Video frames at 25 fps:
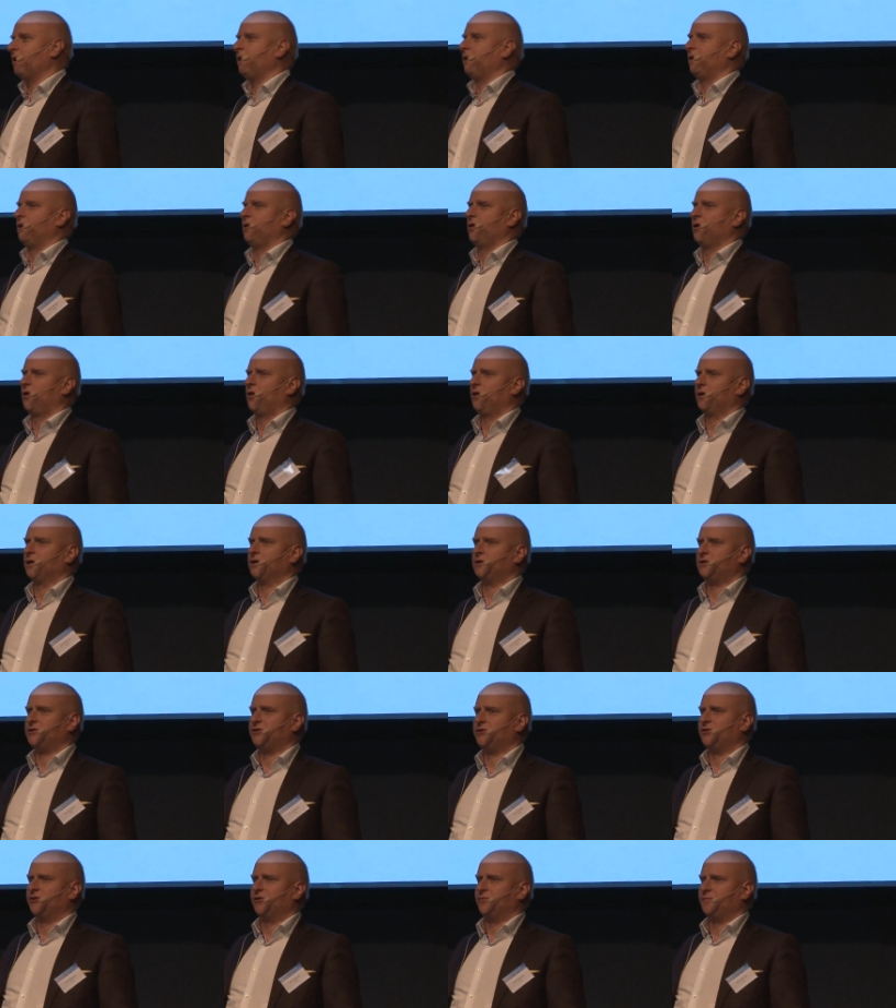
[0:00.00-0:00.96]

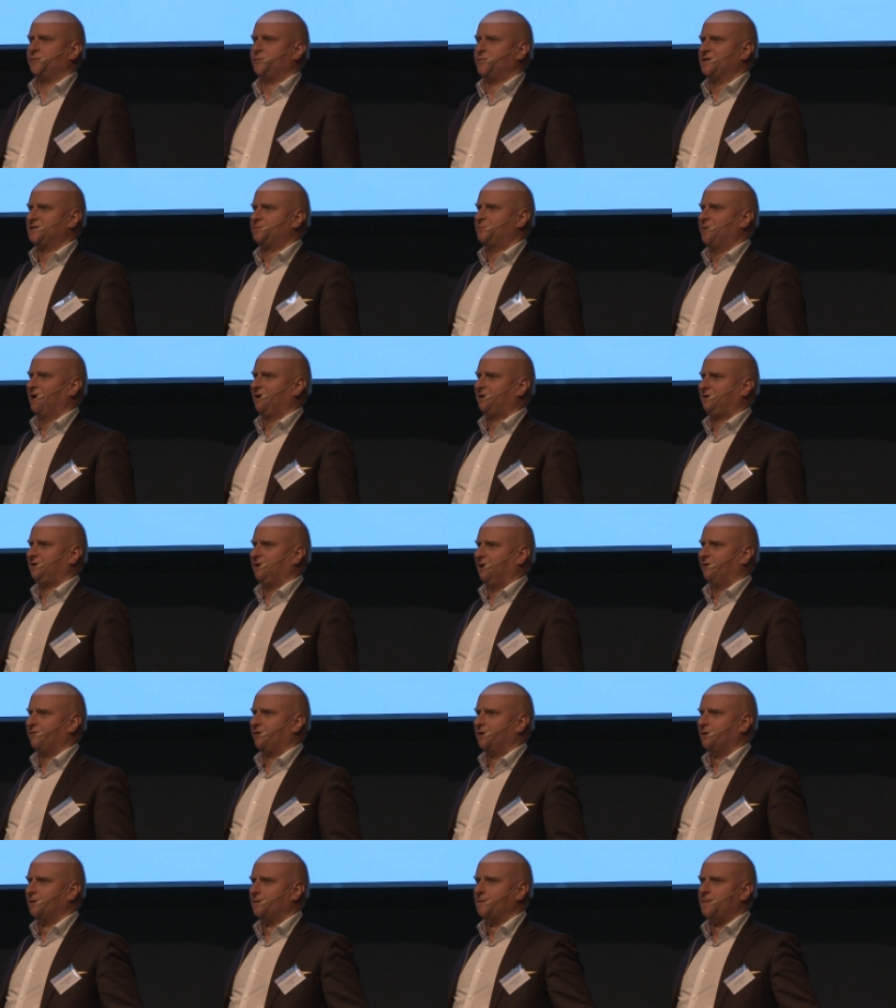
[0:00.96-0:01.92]
long-term perspective.
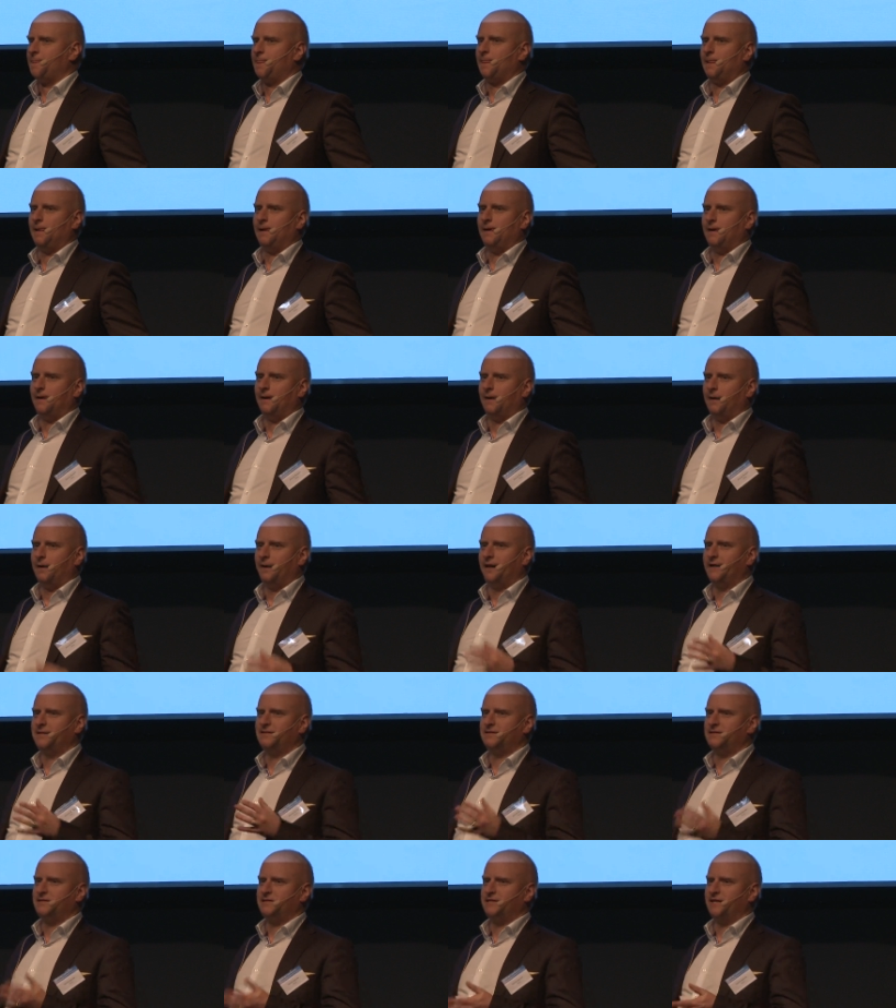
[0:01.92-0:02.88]

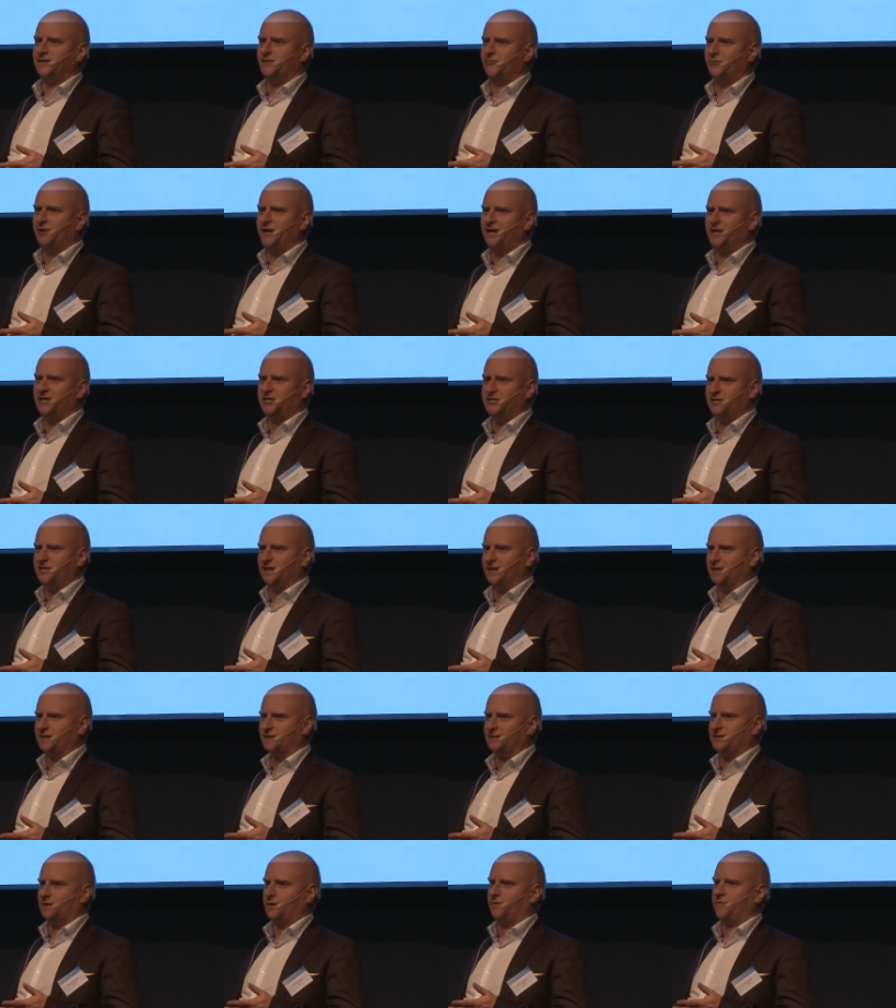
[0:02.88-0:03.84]
It's
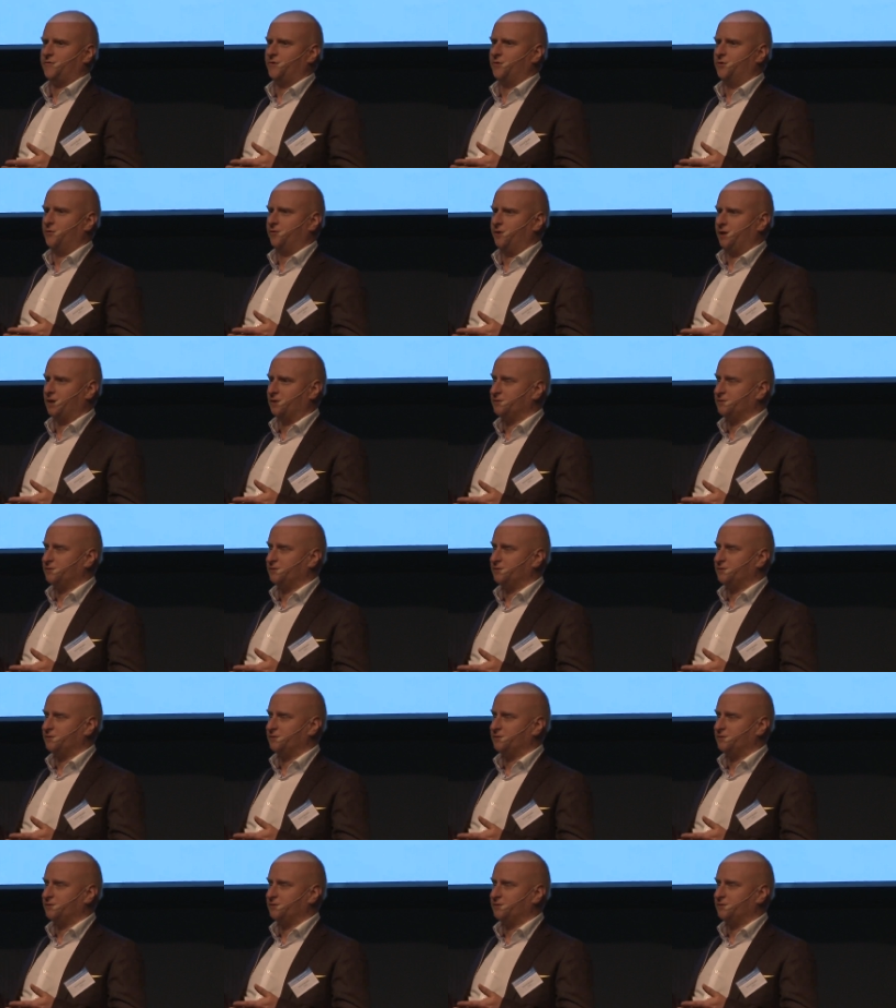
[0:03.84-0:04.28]
generations of owning a